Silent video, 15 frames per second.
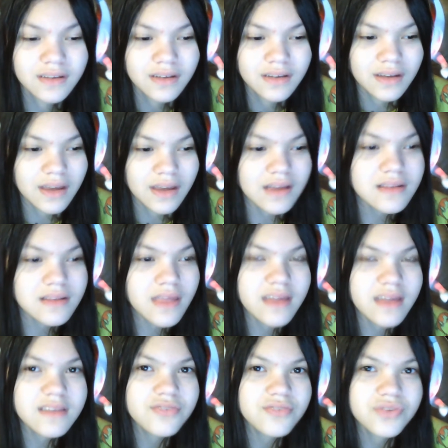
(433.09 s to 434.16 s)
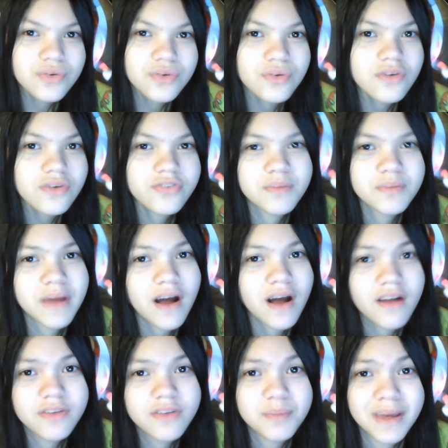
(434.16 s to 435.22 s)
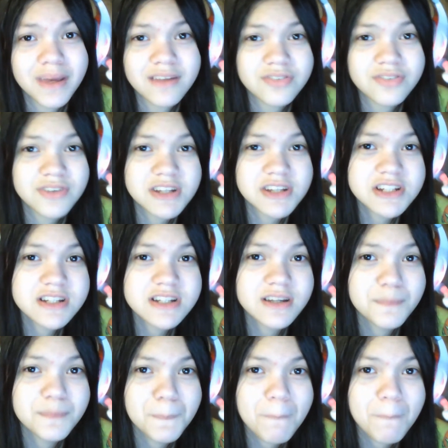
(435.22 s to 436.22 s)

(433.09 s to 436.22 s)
And then the funeral for my other betta fish.